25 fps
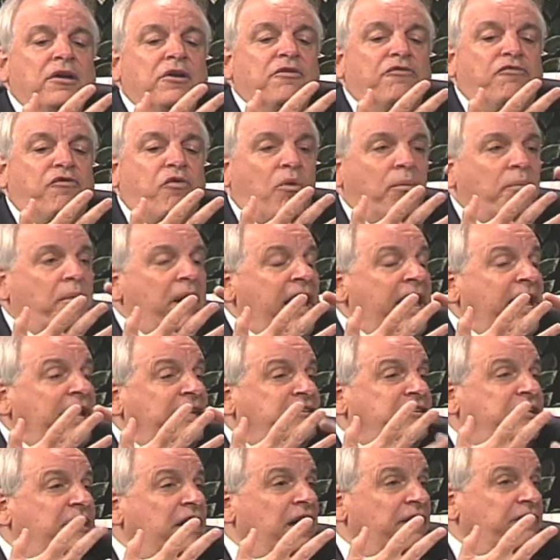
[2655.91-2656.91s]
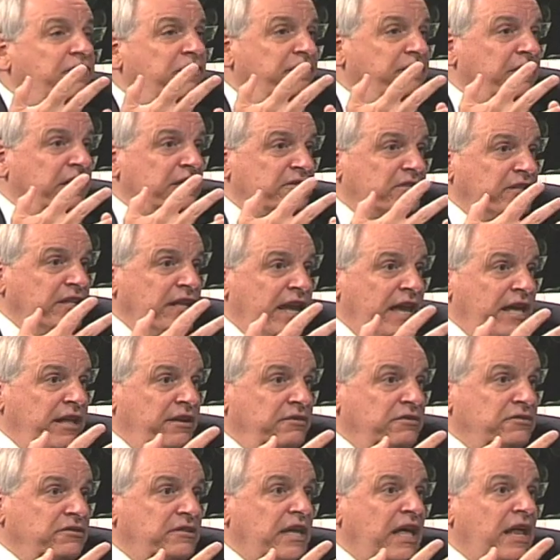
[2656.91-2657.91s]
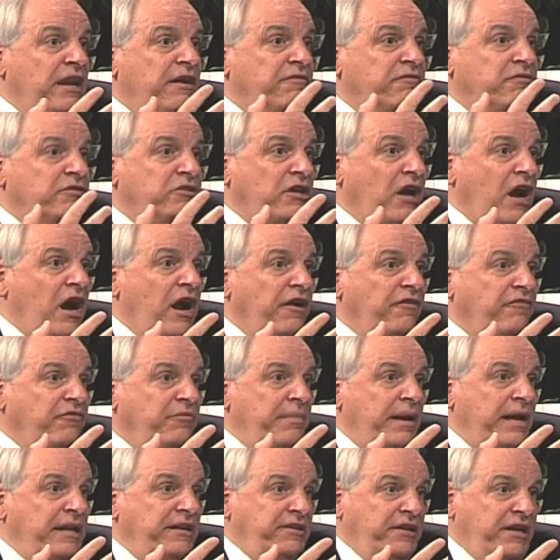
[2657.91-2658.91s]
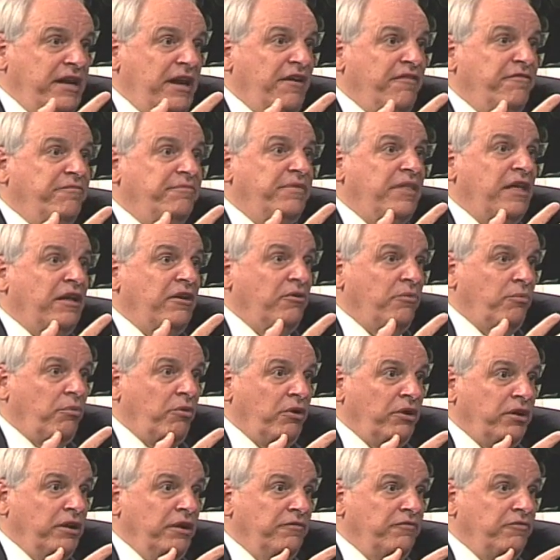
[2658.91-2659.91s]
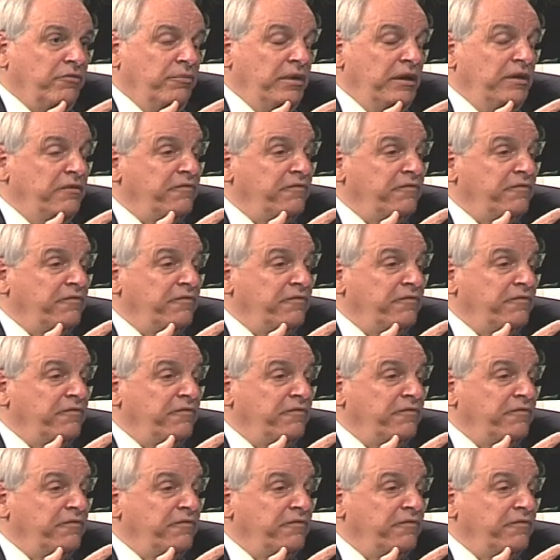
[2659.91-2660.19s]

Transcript: Former ATF investigators that have retired from ATF that are working for me.